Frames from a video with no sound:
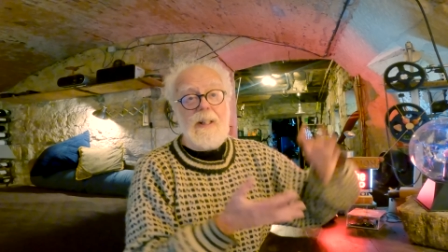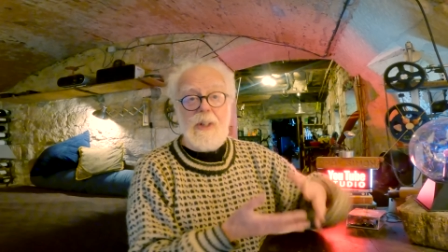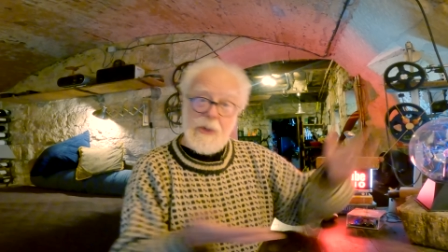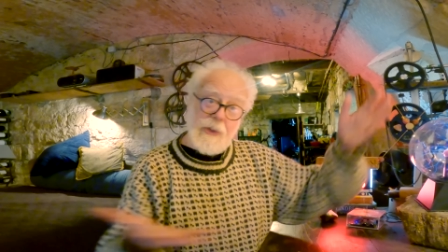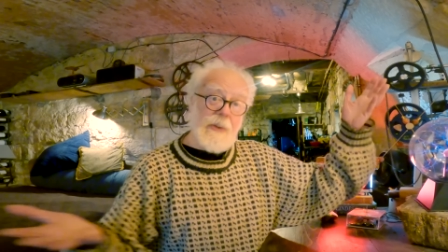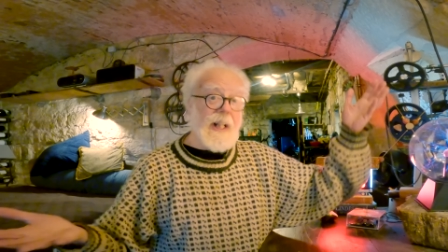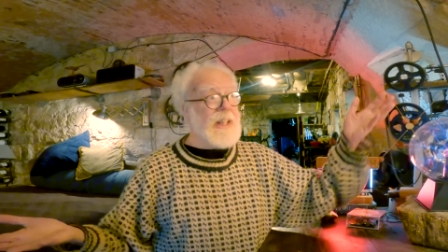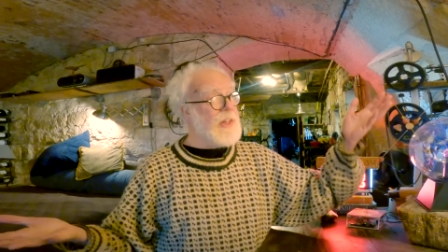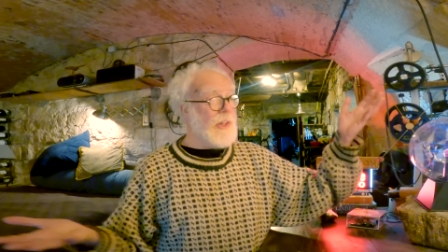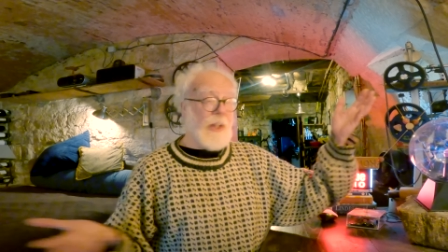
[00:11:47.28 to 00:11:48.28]
And the true
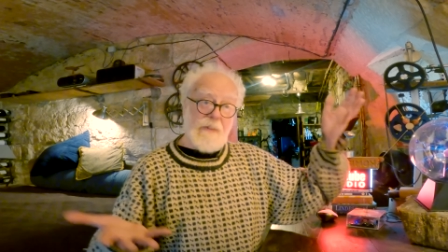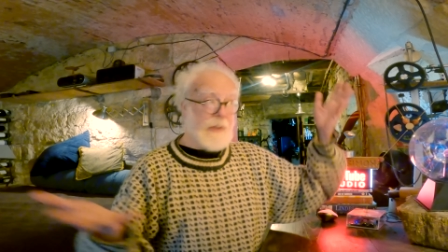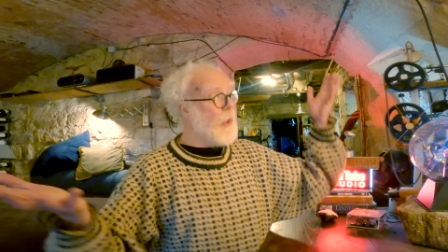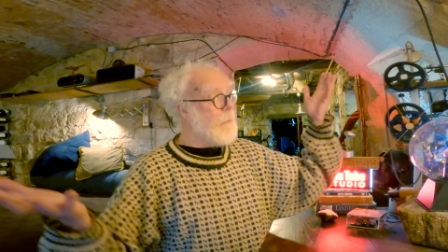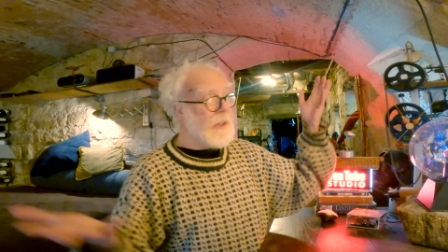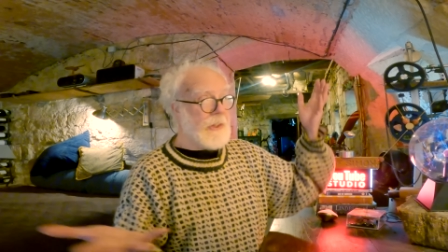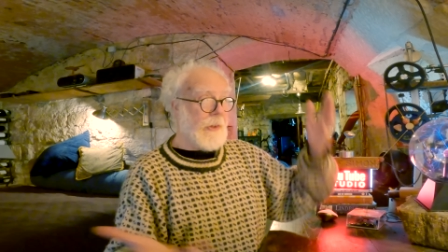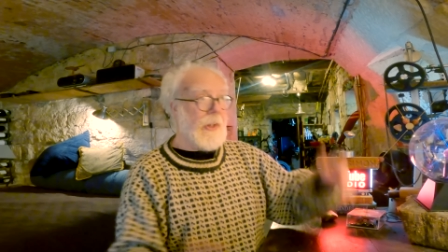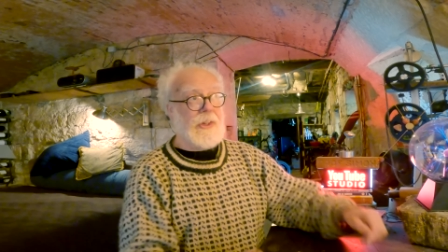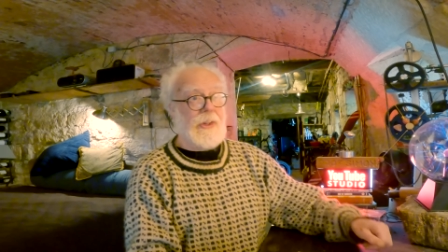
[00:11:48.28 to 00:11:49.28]
nature of atomic
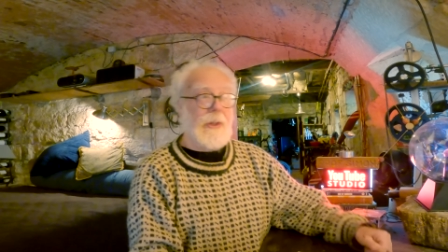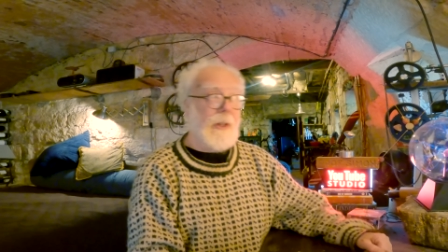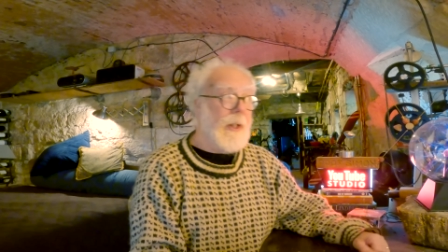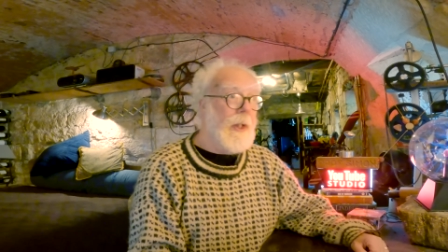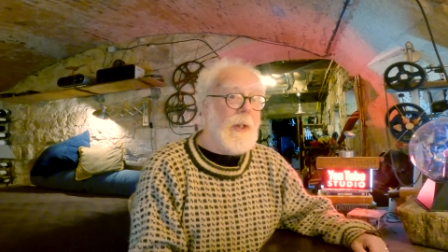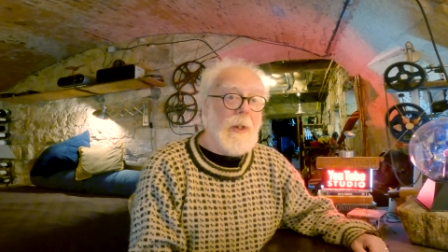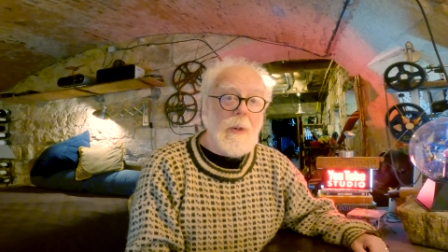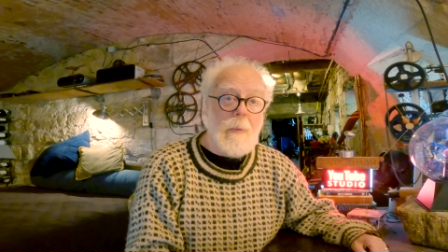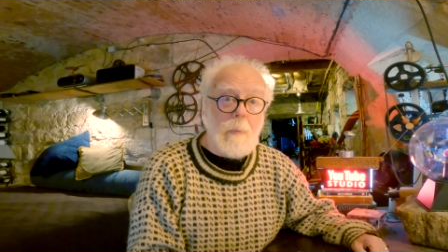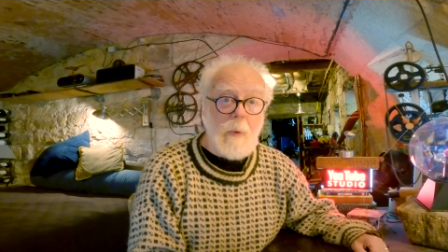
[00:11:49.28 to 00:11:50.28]
structure
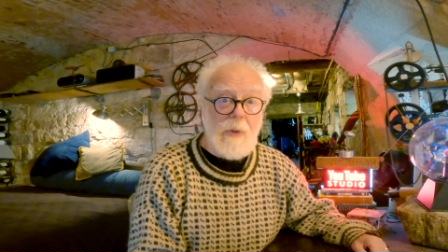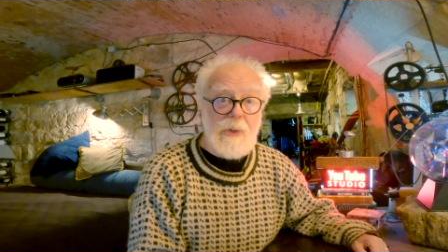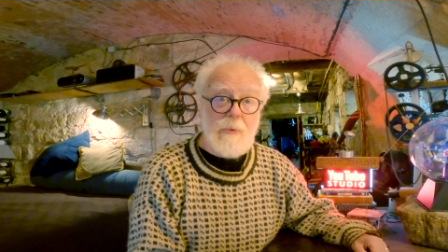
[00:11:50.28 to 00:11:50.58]
was